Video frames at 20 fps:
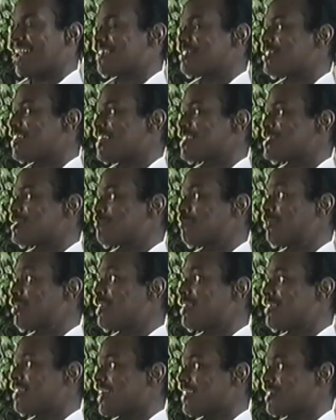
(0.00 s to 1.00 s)
a chance to
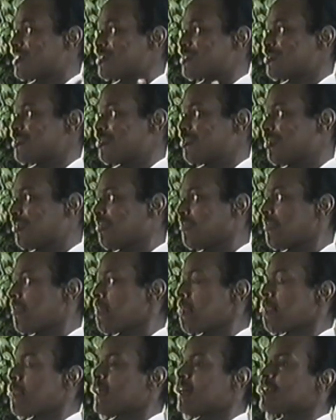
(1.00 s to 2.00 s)
breathe after school.
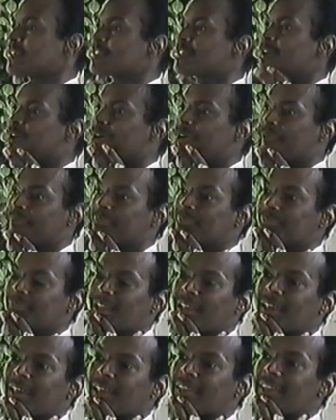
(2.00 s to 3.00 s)
Right. So
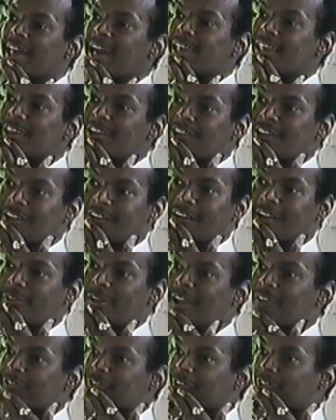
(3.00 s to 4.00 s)
that year, I
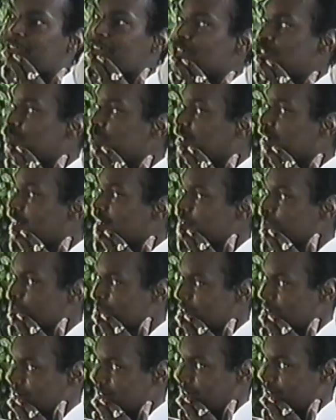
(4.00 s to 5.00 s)
ran for freshman class
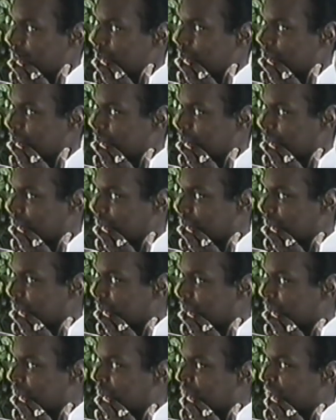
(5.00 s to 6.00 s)
president. Yes, I
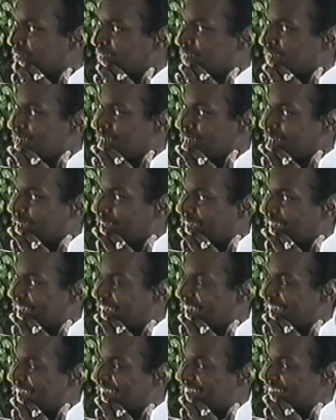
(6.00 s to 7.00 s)
do recall that
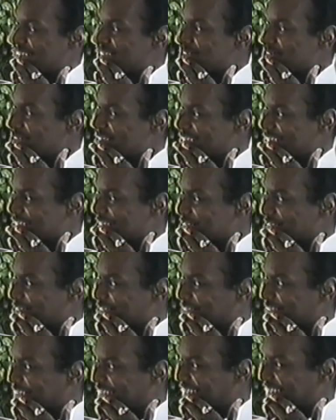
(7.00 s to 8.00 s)
experience. And you did too.
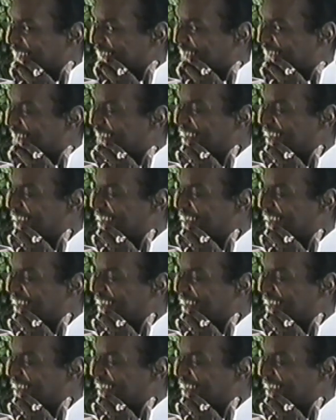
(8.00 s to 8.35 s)
Yes,